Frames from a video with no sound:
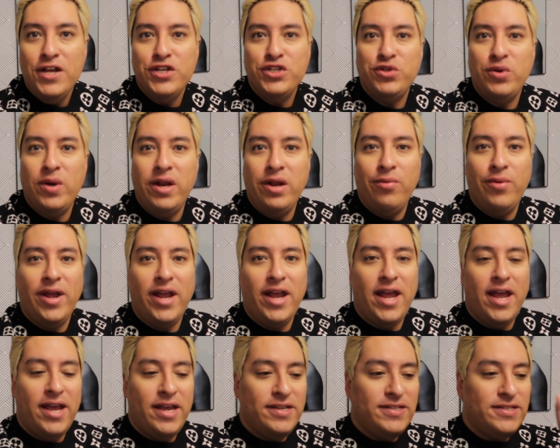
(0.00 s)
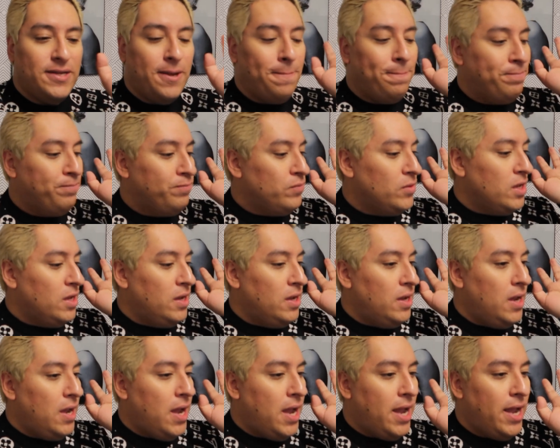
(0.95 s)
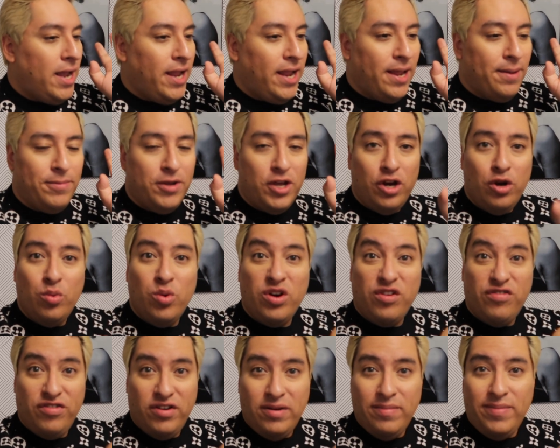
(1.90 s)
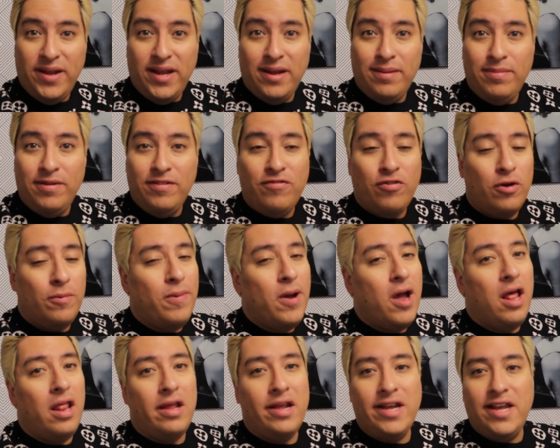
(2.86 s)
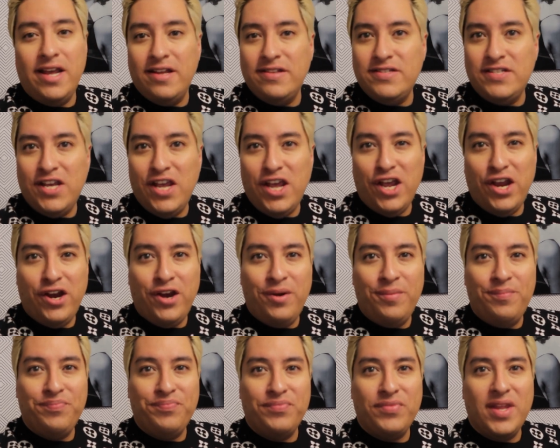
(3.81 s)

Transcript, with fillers: So anyway, guys, I am going to work for a bit before Paula gets here,